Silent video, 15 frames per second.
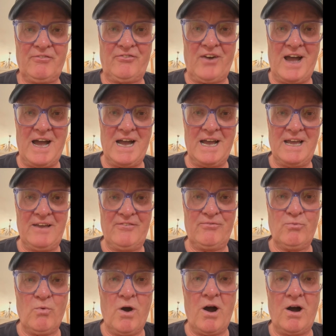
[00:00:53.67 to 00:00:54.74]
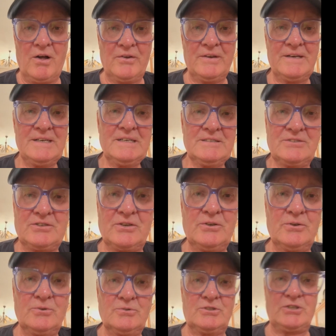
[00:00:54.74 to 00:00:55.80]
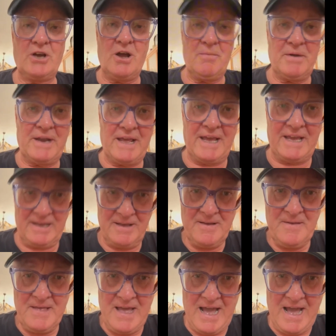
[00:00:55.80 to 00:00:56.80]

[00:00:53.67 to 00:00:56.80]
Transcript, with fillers: 5-1 to Germany.